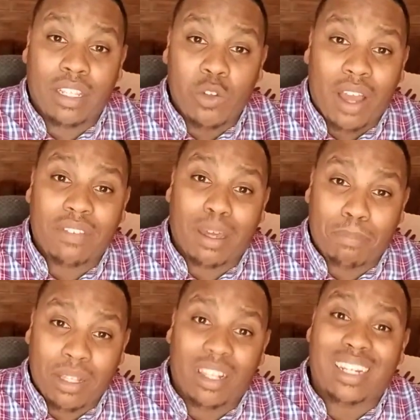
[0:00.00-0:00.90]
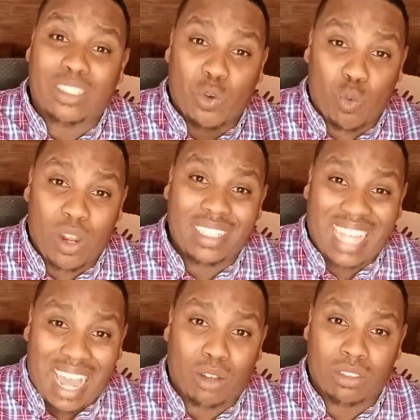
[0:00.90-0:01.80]
the ability to
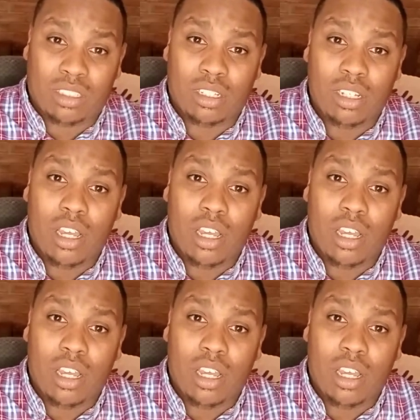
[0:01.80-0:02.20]
rent out